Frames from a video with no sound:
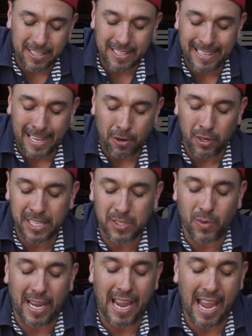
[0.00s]
not only
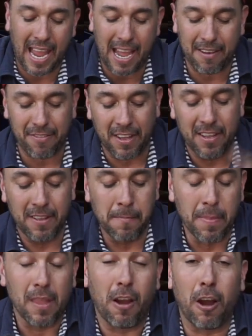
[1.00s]
do I have
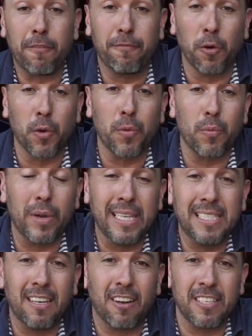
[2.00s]
all 4
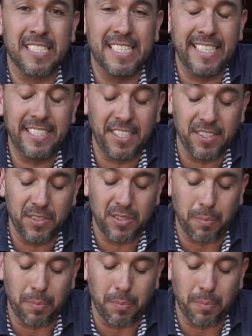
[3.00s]
Racing Hart C2's,